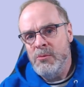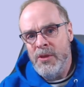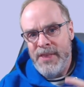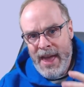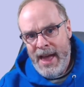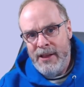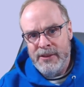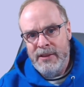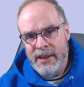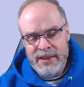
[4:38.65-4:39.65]
without
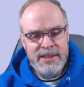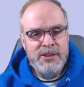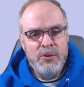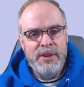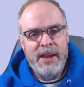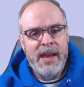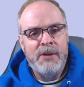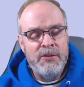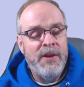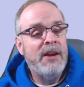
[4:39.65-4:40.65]
at least doing that kind
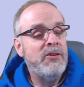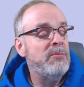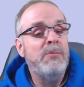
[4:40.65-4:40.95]
of refactoring.